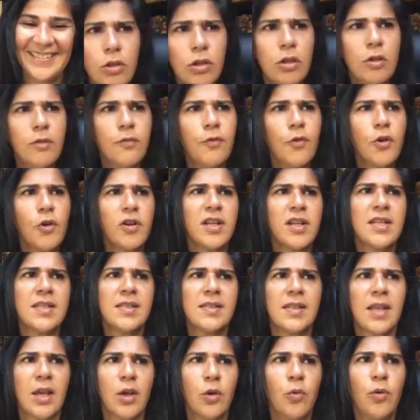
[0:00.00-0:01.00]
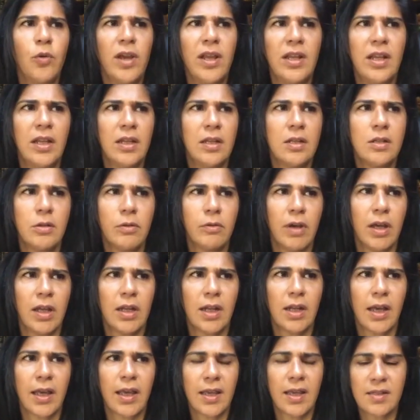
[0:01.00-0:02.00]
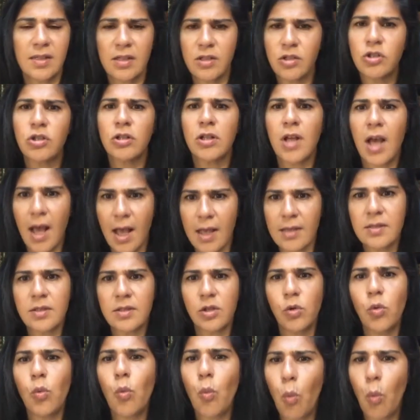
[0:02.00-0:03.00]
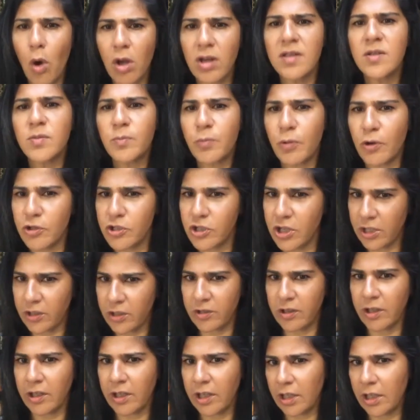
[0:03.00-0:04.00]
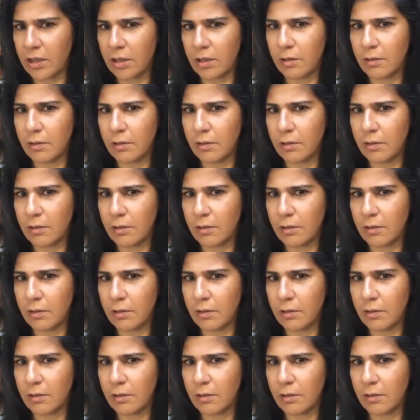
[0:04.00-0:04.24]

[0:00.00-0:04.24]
you've already segued into it. I guess I should ask you, what is Project Rangit?